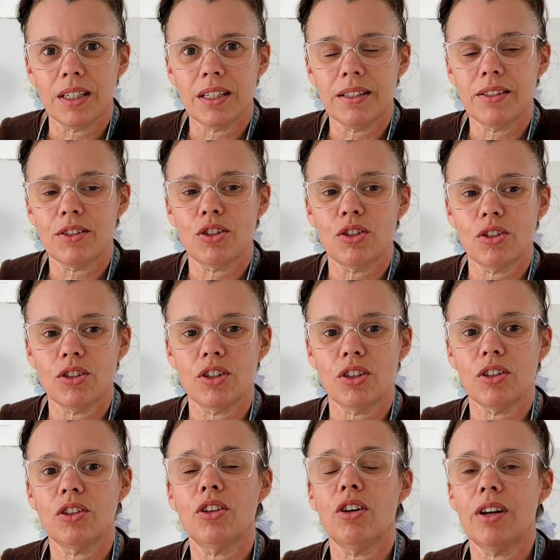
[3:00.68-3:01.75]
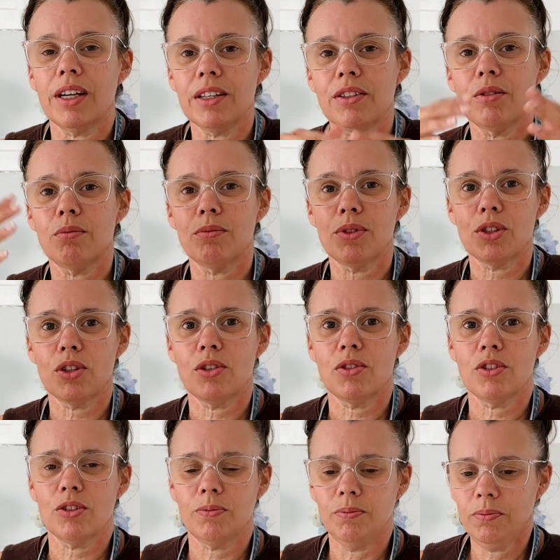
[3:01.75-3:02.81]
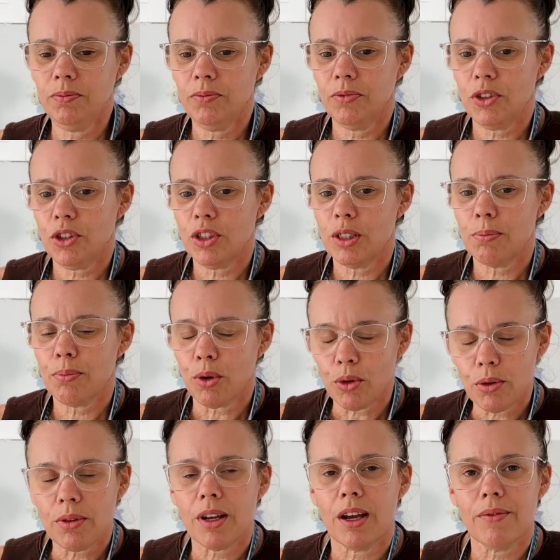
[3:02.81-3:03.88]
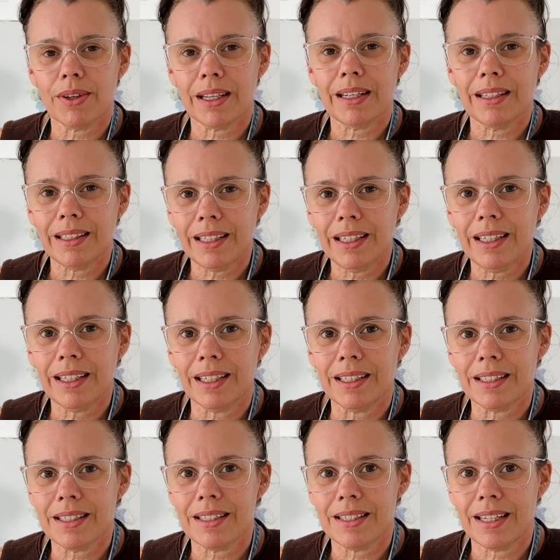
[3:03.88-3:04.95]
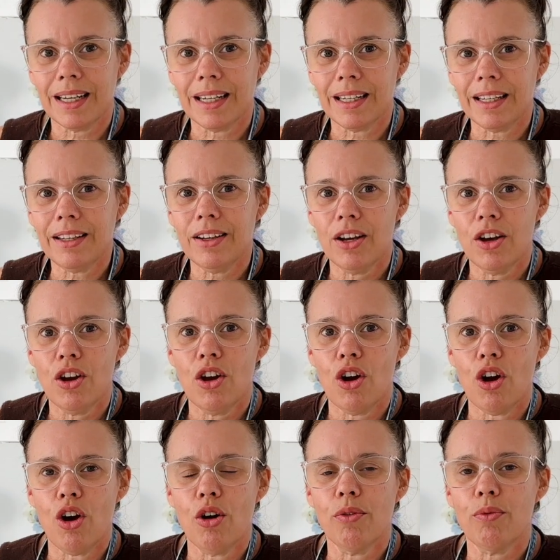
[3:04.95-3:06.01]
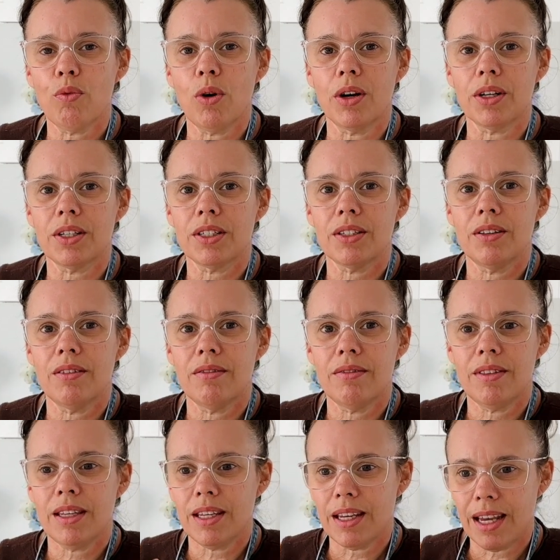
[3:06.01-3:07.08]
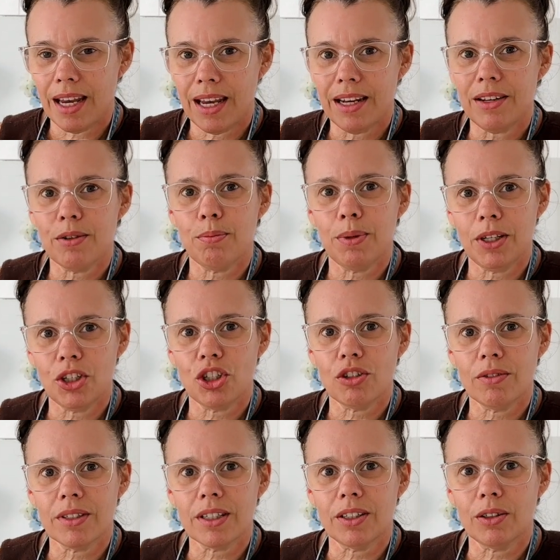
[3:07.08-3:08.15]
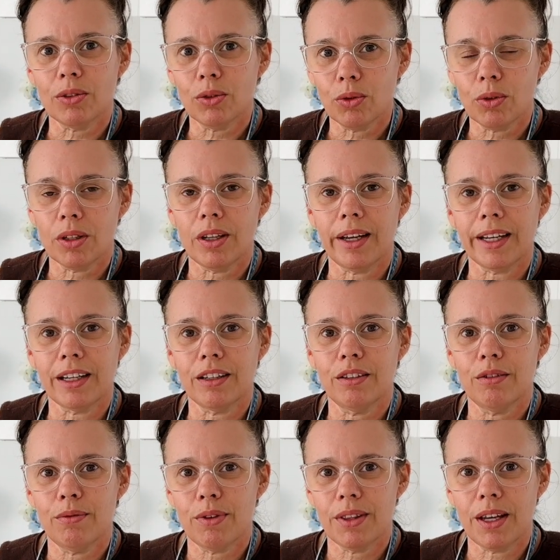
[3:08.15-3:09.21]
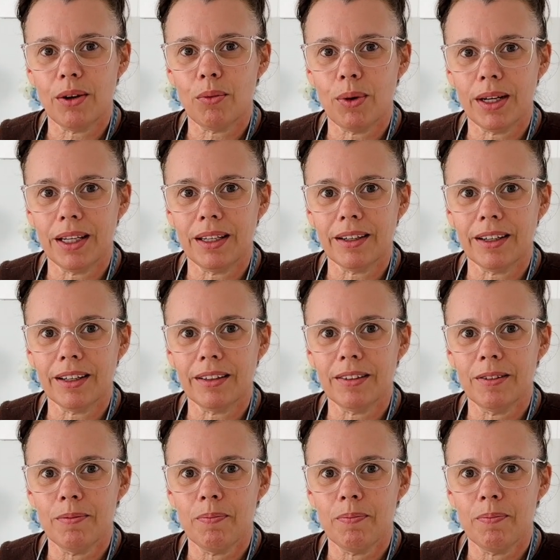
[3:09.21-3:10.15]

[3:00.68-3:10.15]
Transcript: is to guide them so that you both have a clear understanding of what the end picture is going to look like for that wedding cake.